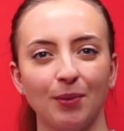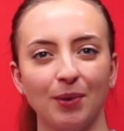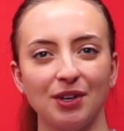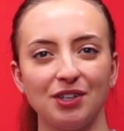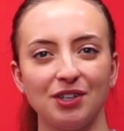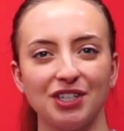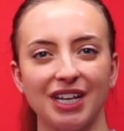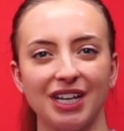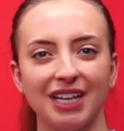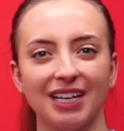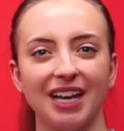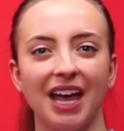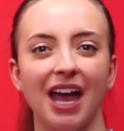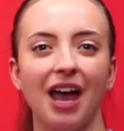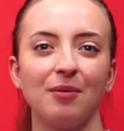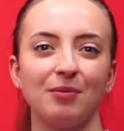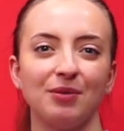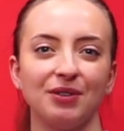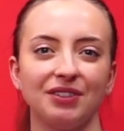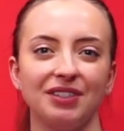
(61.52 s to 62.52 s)
much for watching
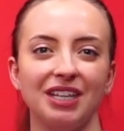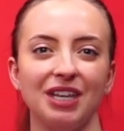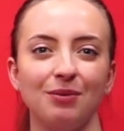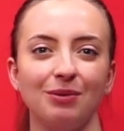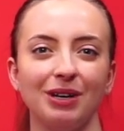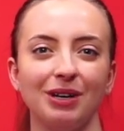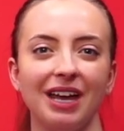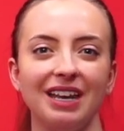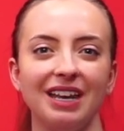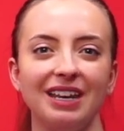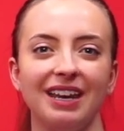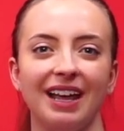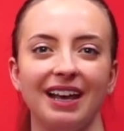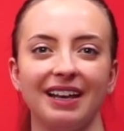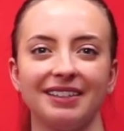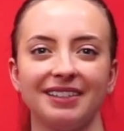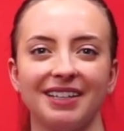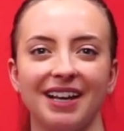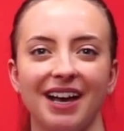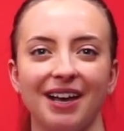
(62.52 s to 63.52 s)
and we'll see you again
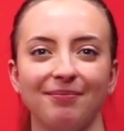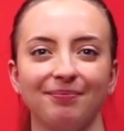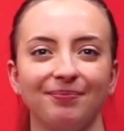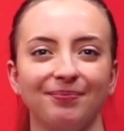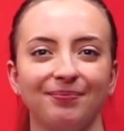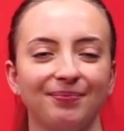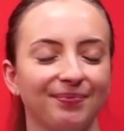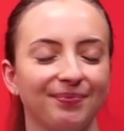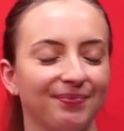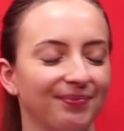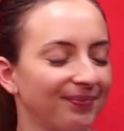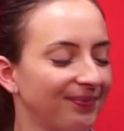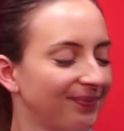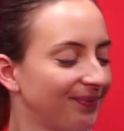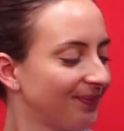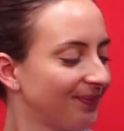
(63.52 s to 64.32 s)
next time.